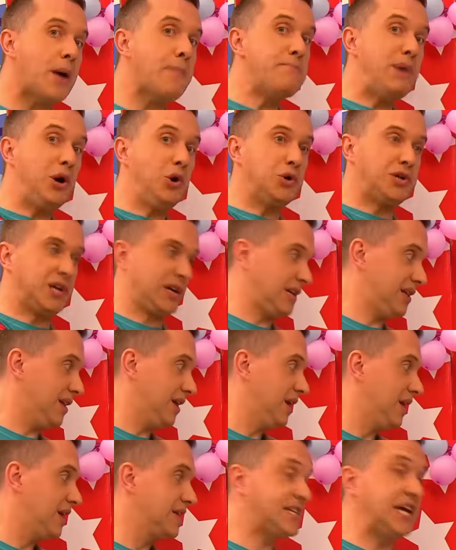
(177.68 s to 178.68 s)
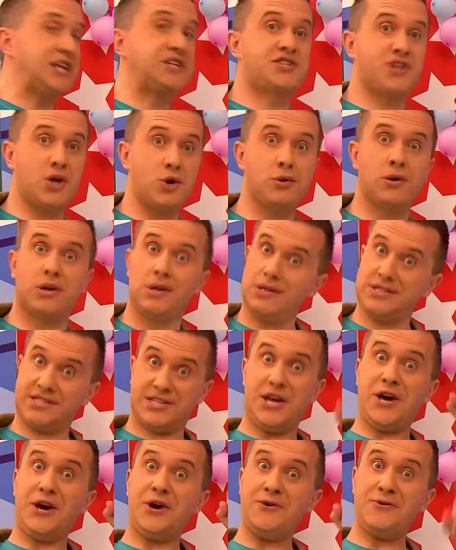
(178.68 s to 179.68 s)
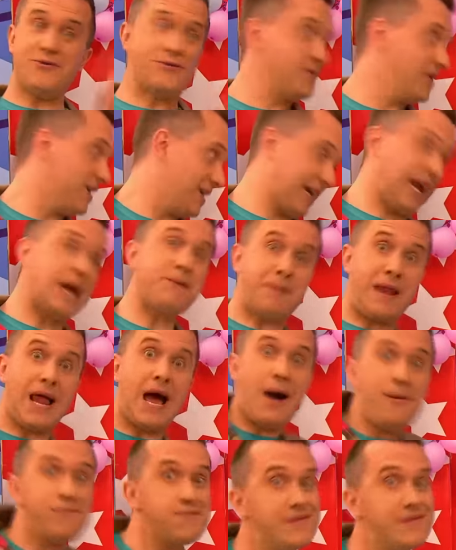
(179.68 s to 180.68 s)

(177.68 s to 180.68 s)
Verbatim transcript: moodle to doodle too. Keep it up!